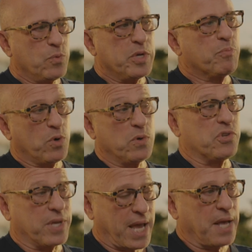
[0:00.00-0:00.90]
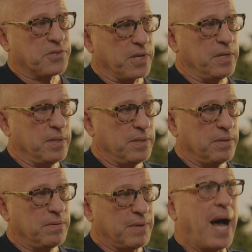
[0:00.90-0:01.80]
we approach the casket.
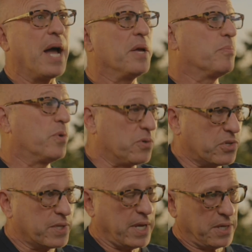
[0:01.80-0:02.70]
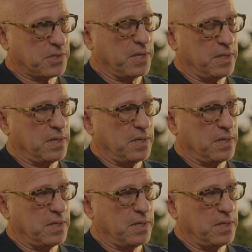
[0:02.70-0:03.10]
I approached the casket.